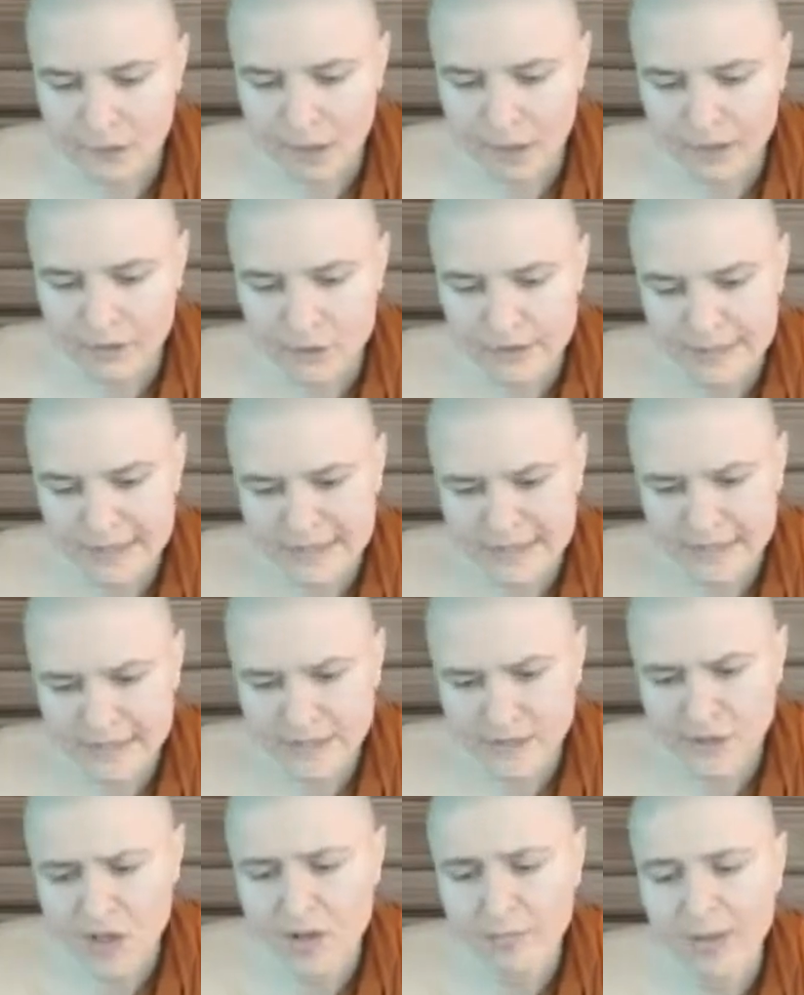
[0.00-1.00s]
And she says, I
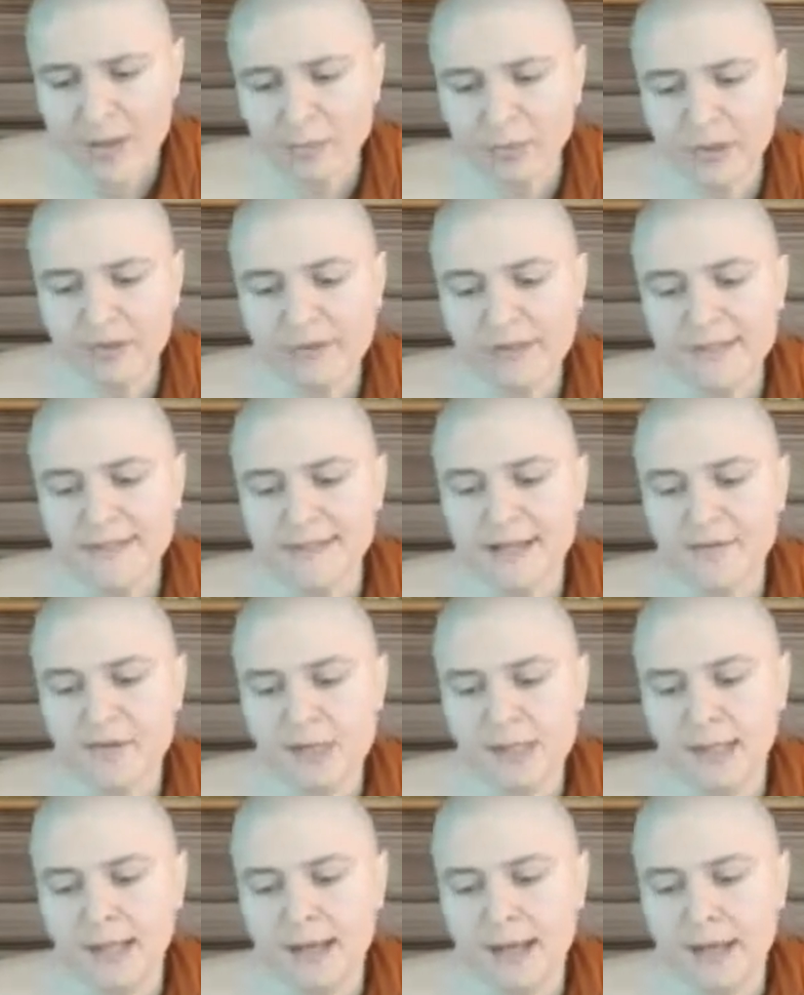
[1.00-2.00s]
saw my previous
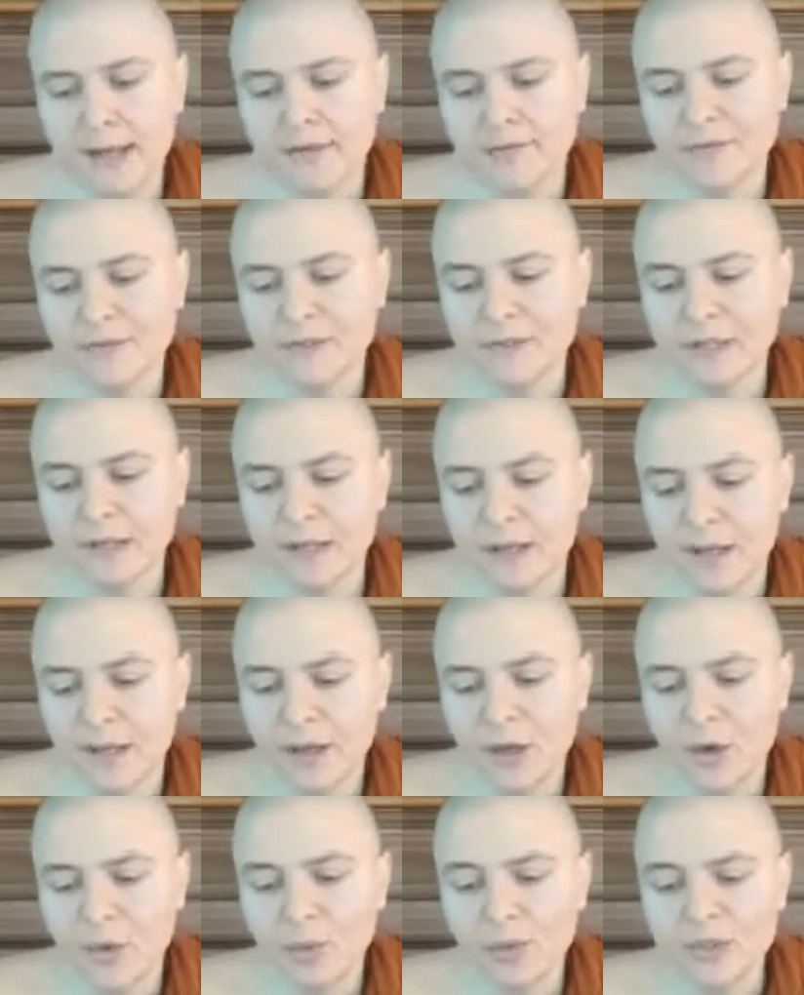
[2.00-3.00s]
7 lives,
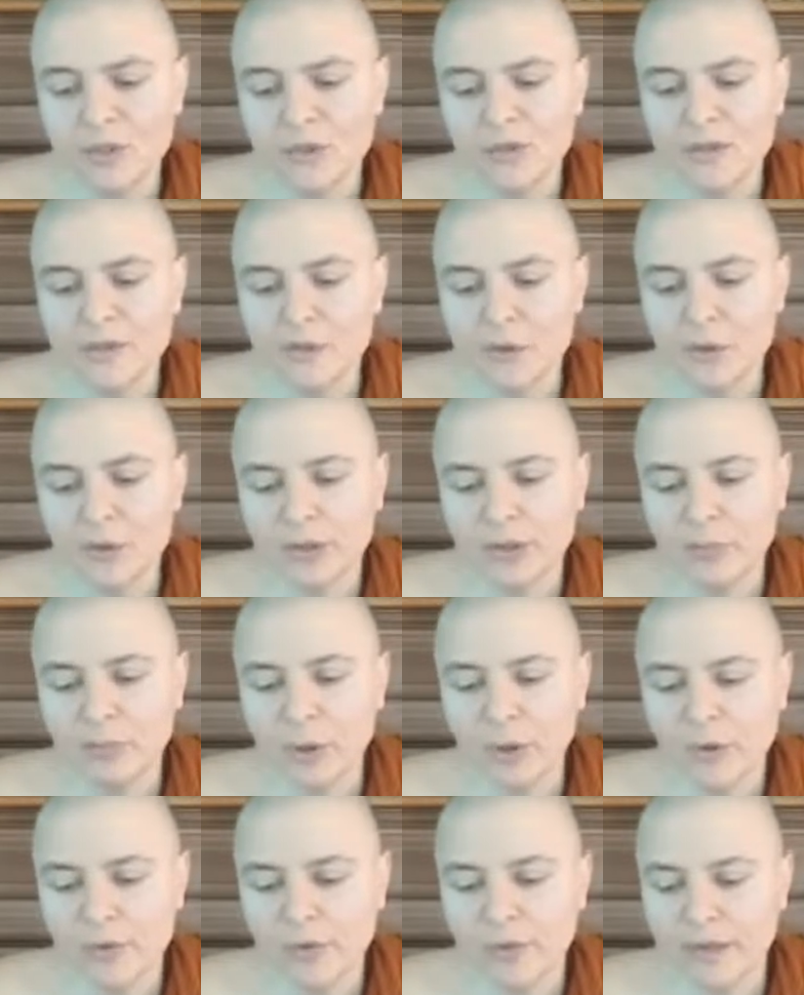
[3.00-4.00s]
which this current
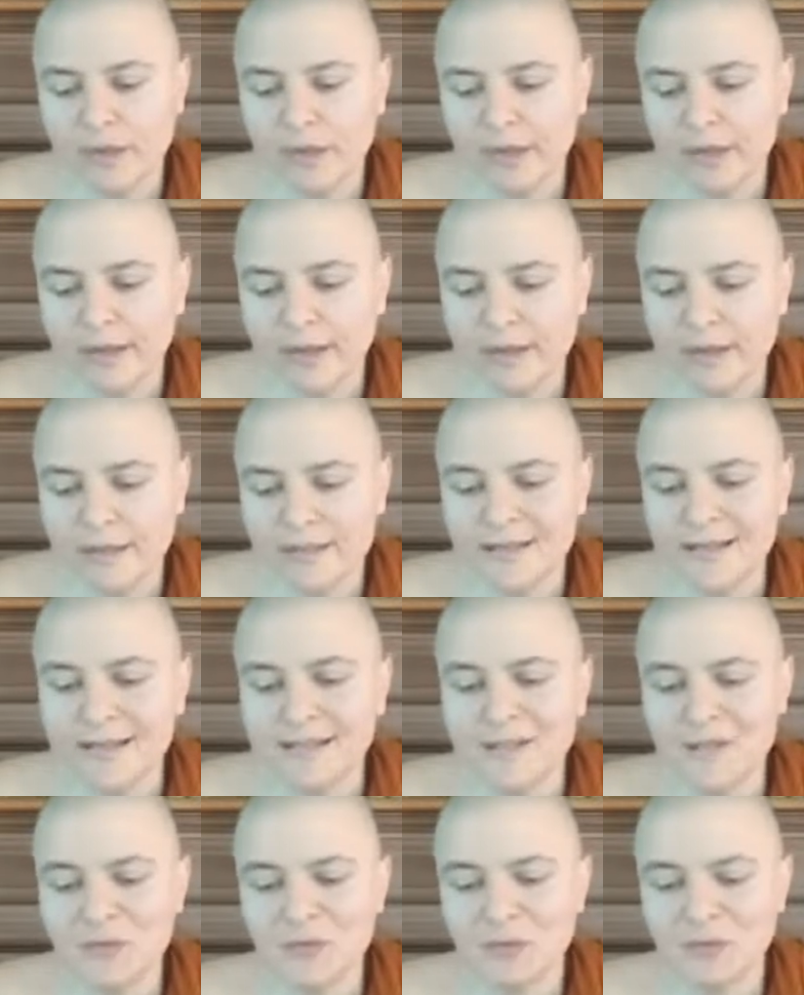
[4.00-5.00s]
birth is
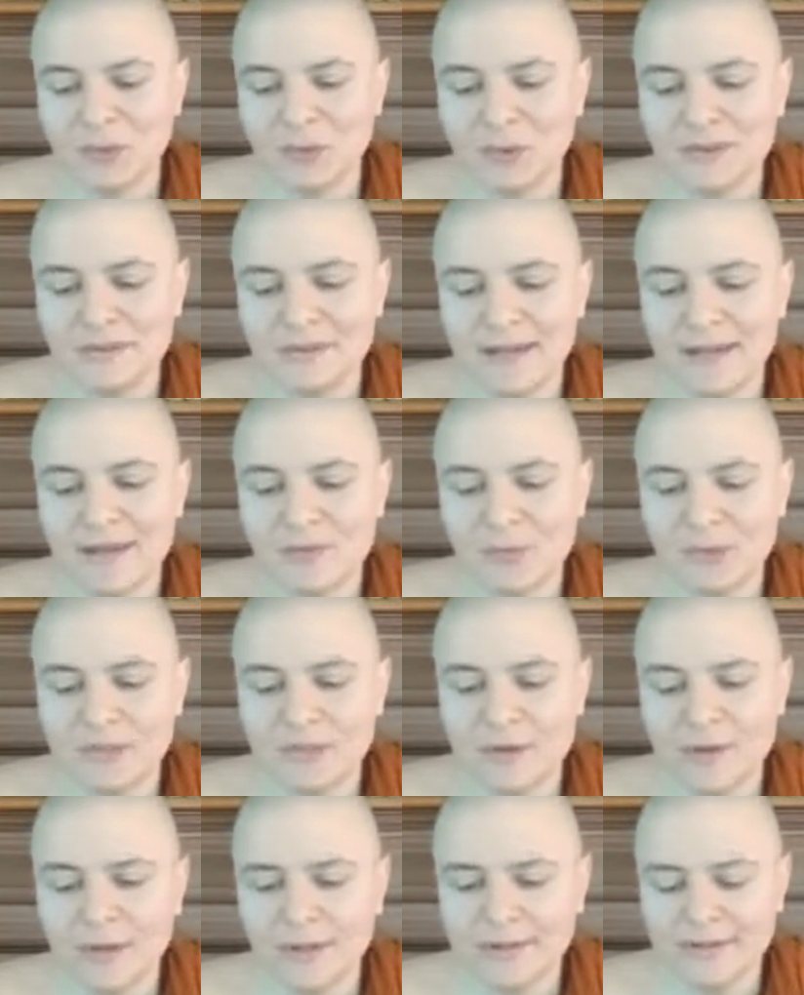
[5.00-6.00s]
its fruit and
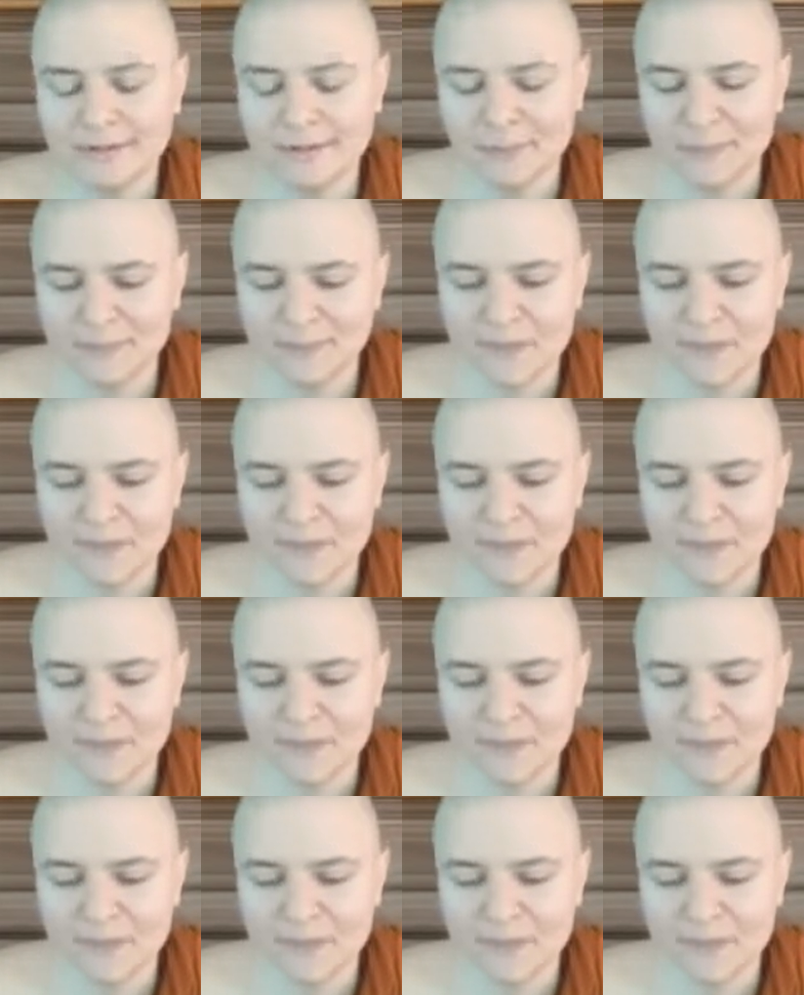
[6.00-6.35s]
result.